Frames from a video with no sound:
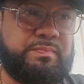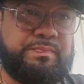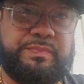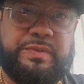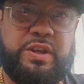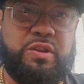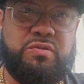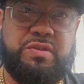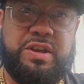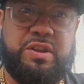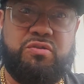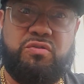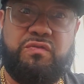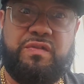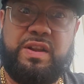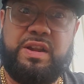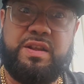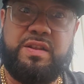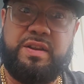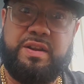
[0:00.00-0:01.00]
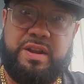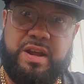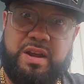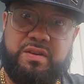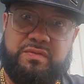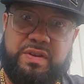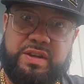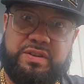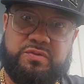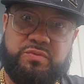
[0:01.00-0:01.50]
It don't get no realer than that,
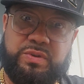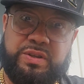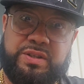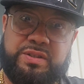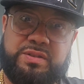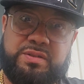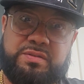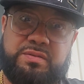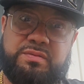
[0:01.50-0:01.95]
right, twins?